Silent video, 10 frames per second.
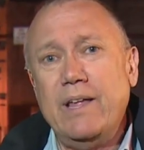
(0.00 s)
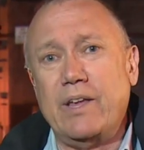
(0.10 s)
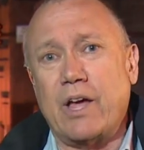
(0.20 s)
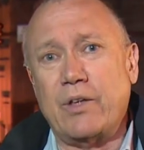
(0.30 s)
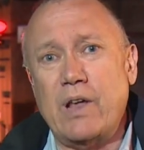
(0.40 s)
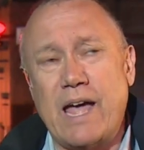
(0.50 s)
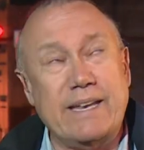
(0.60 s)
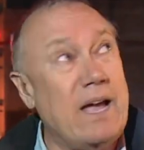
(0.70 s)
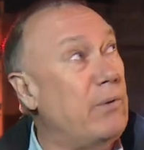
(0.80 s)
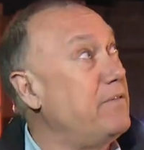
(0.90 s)
the other
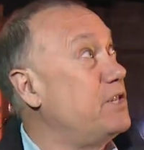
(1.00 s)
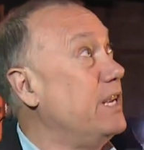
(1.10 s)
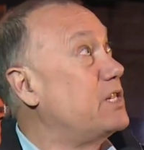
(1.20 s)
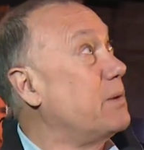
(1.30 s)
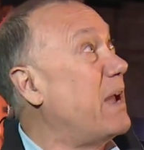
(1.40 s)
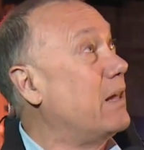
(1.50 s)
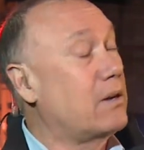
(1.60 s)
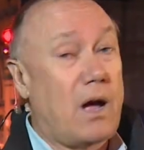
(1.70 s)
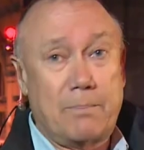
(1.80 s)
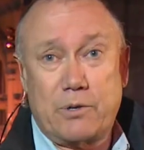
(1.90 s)
night. Now, we've seen some
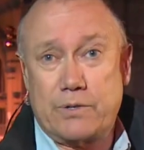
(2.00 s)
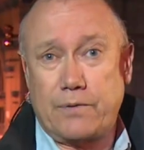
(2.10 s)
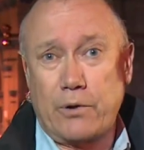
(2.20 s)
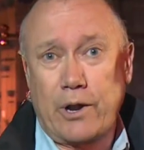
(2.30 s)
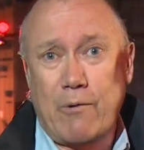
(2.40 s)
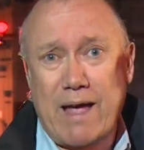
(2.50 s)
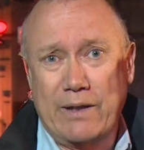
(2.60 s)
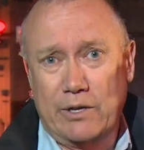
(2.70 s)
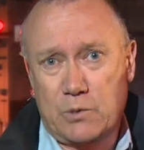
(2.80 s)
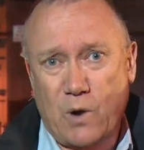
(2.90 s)
helicopters floating
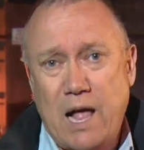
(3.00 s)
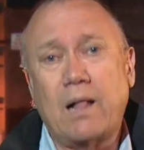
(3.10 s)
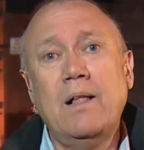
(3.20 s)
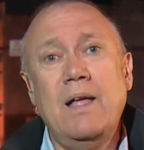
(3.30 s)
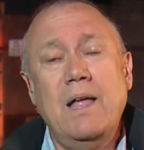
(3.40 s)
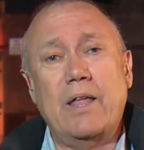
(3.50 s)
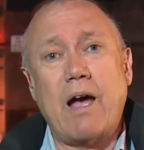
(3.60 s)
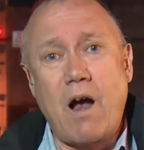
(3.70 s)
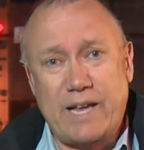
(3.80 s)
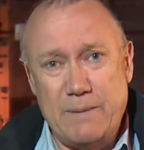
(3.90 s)
around as well. They
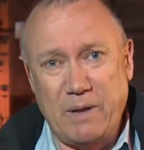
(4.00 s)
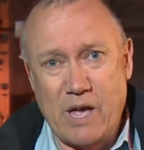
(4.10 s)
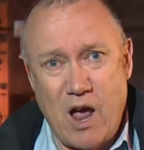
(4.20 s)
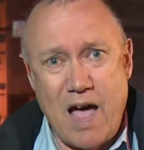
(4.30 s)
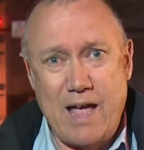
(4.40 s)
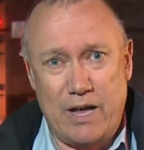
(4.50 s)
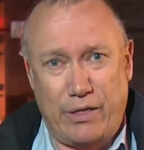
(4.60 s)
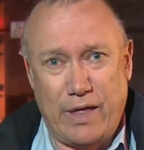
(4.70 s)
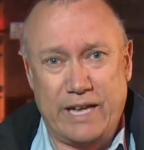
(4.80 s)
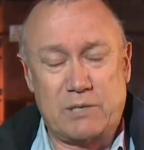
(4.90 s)
are keeping an eye on
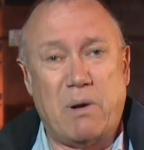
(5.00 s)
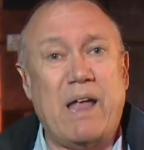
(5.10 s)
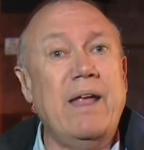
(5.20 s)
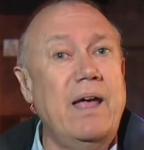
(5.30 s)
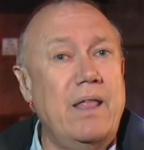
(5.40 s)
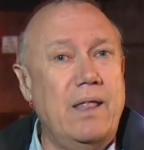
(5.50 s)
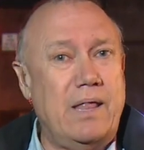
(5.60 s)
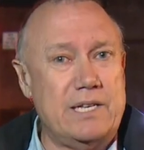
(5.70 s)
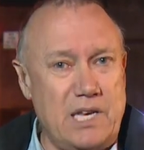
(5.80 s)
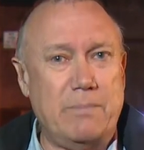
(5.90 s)
things, but
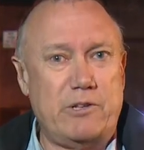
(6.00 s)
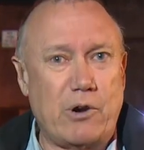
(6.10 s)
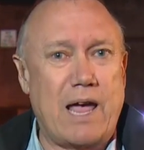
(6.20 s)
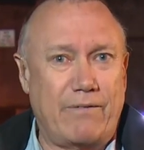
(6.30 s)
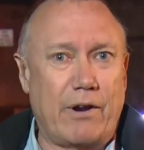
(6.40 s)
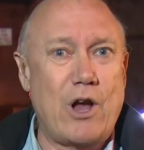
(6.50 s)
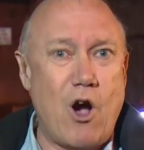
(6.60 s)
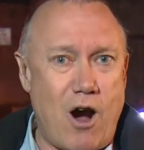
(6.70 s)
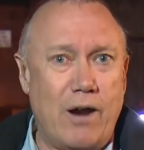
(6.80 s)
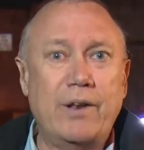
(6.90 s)
they seem to be trying very
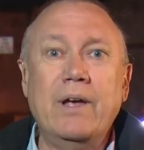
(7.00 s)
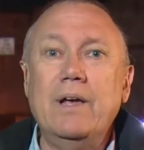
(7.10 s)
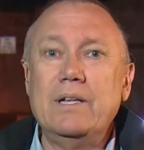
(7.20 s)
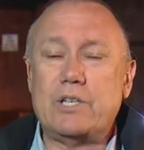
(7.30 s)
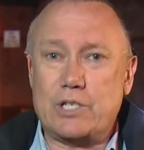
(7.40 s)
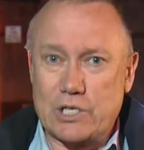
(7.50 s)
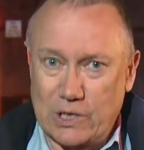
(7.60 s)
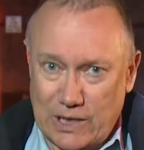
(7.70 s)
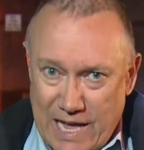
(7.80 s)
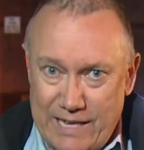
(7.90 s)
hard to just
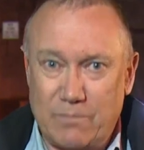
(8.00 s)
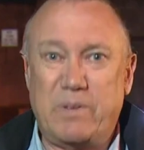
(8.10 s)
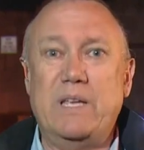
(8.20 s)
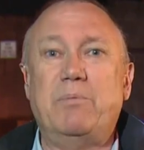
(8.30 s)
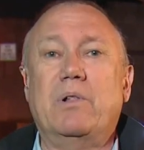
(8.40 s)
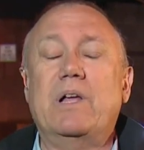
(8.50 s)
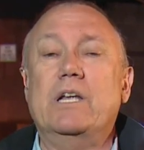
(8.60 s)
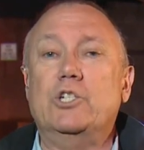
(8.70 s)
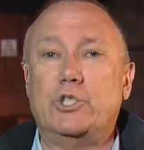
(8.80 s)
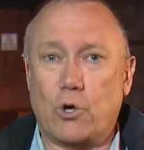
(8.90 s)
let people
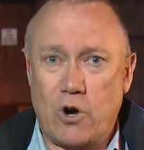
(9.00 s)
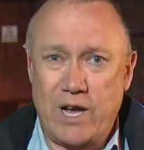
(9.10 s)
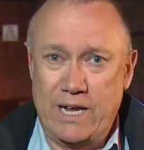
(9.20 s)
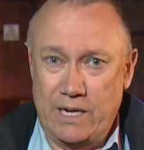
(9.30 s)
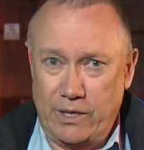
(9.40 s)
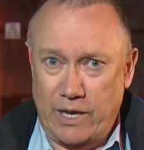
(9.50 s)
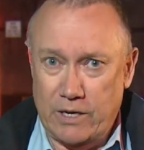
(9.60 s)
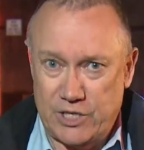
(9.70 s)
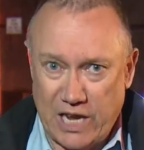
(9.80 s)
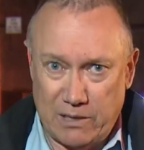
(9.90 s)
enjoy
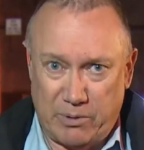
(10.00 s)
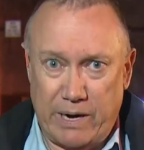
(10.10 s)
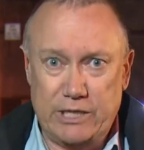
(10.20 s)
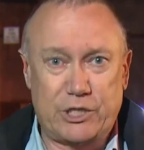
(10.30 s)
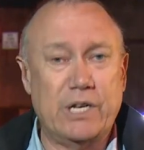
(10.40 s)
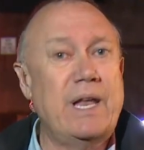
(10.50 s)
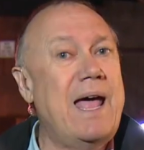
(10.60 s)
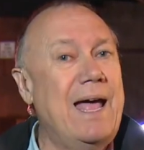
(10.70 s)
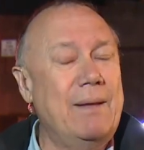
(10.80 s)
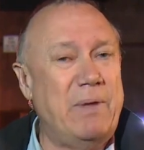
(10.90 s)
their celebration,
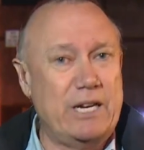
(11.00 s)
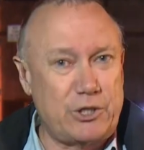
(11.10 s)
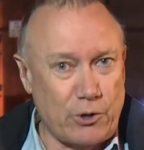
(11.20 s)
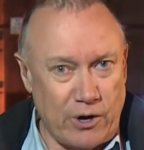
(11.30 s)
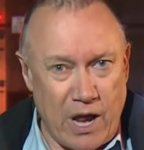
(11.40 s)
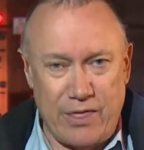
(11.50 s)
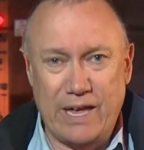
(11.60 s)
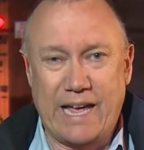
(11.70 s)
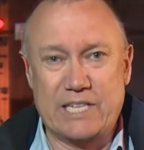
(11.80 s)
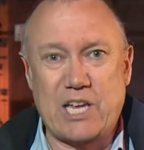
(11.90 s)
make sure
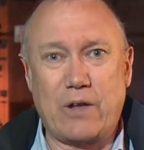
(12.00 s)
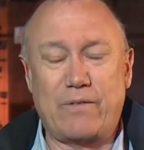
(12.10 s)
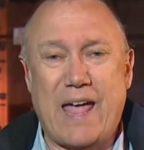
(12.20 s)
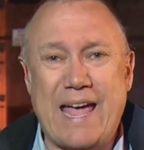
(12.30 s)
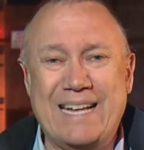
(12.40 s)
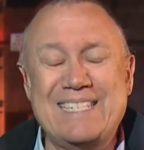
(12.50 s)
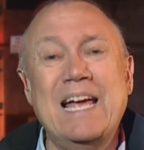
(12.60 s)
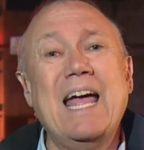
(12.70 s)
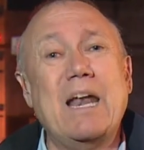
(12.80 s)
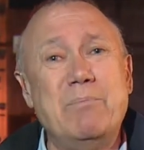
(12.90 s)
nothing gets out of hand, and